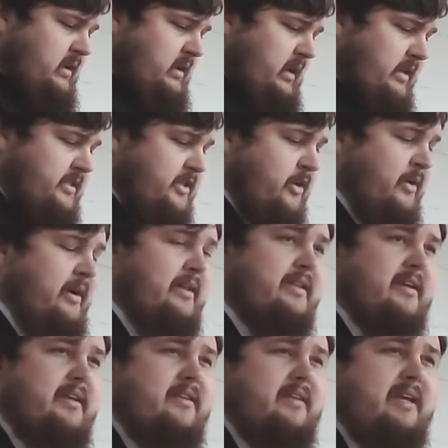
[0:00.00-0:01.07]
And so
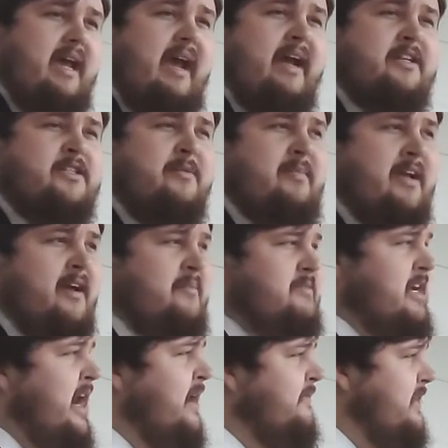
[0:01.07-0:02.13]
the, the answer becomes
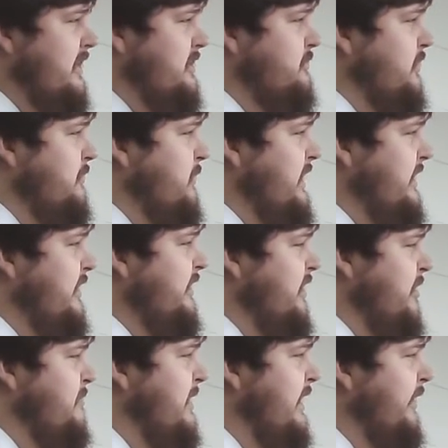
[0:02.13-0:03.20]
obvious when we hear
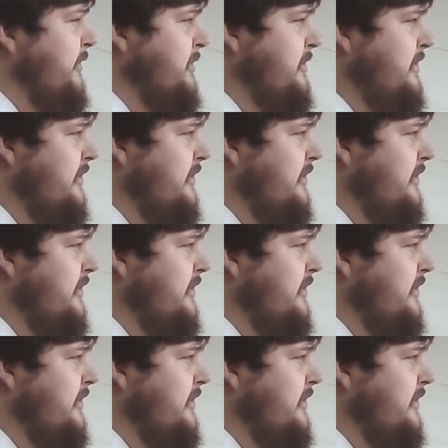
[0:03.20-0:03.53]
about